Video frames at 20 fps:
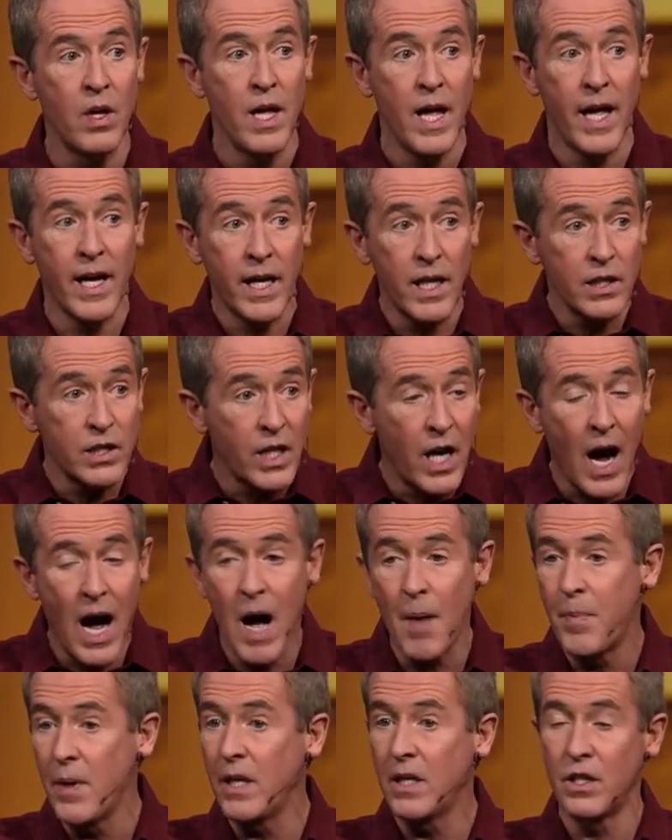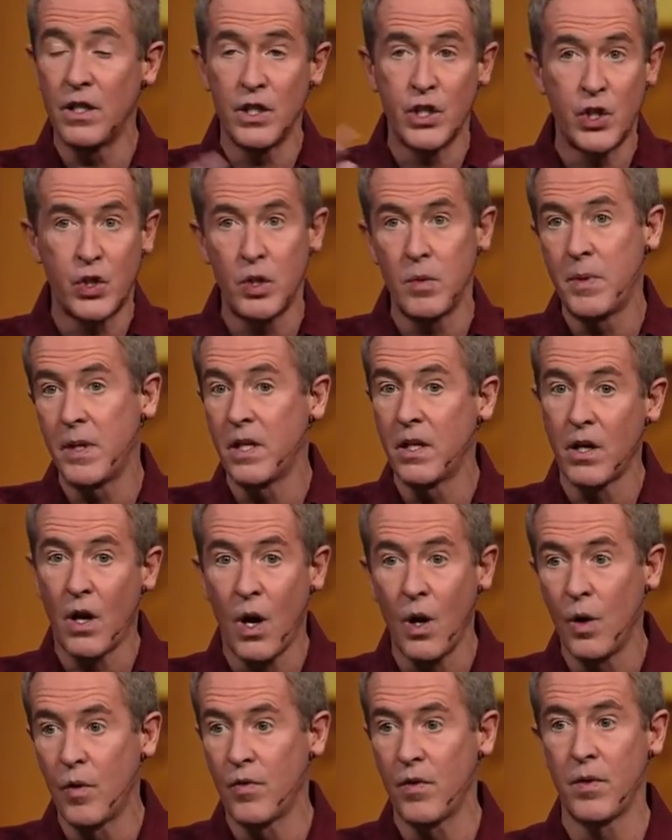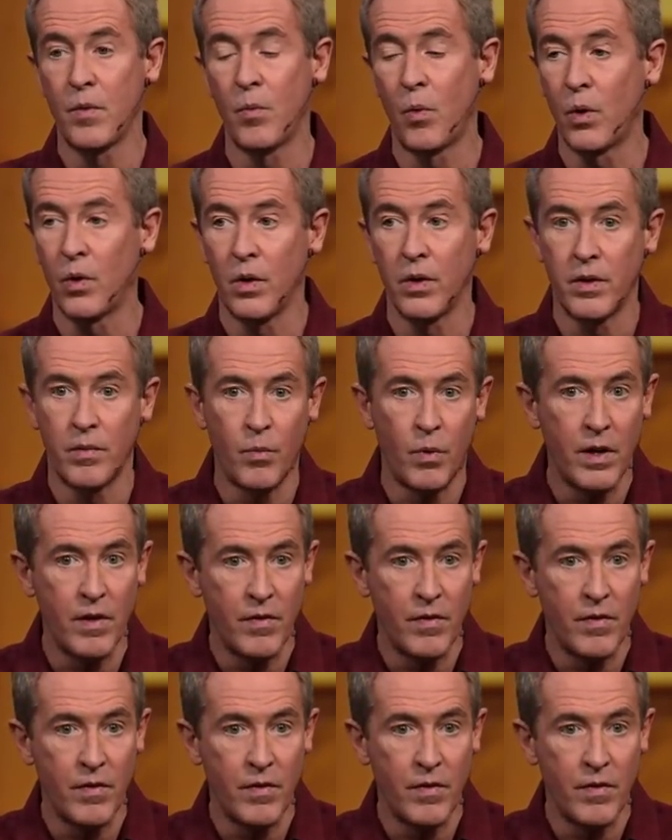It gets copied and distributed all over the world, and we